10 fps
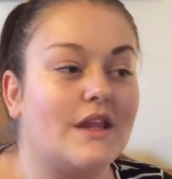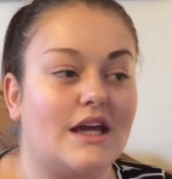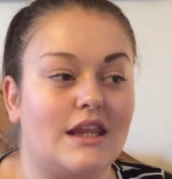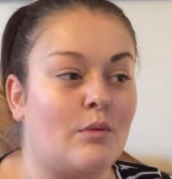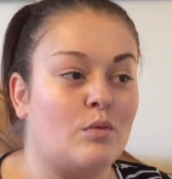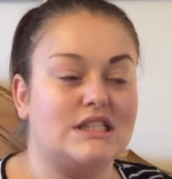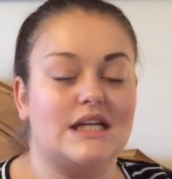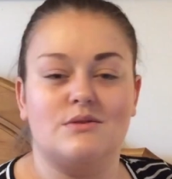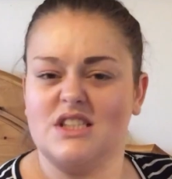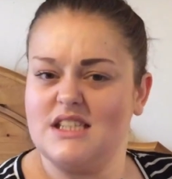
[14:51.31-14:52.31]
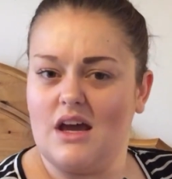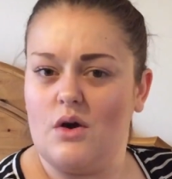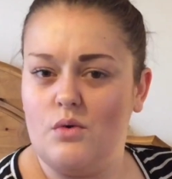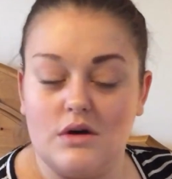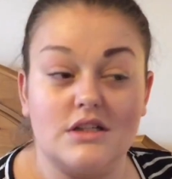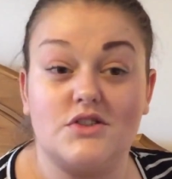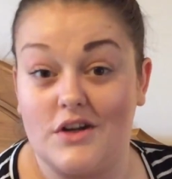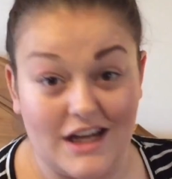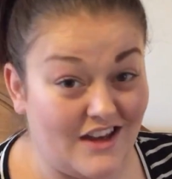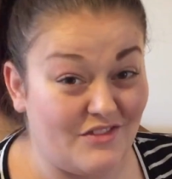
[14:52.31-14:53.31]
and then one day I was just like, oh,
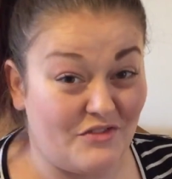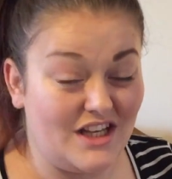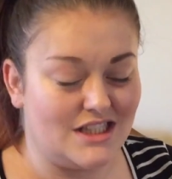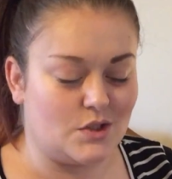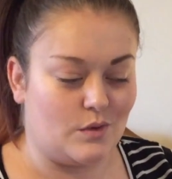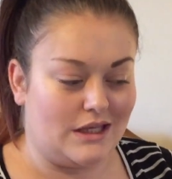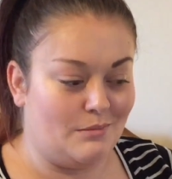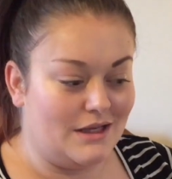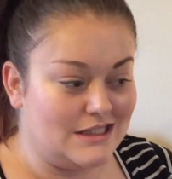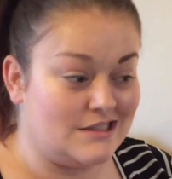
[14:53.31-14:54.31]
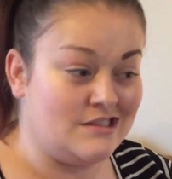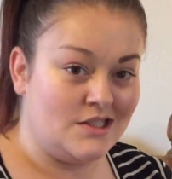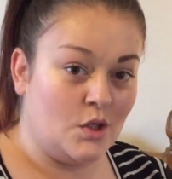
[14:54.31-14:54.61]
sorry, I have a very squeaky bed.